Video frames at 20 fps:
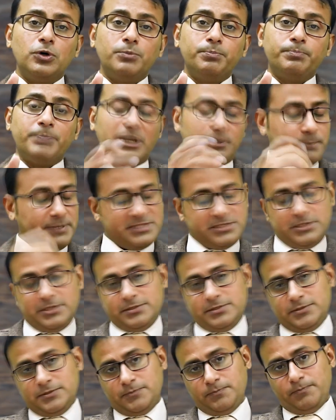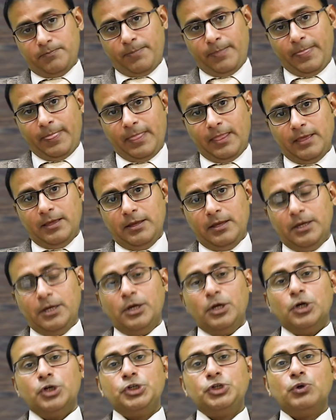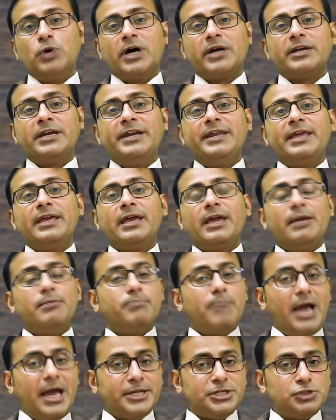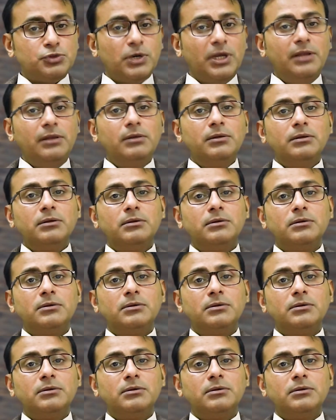purposes. You are reading a manual,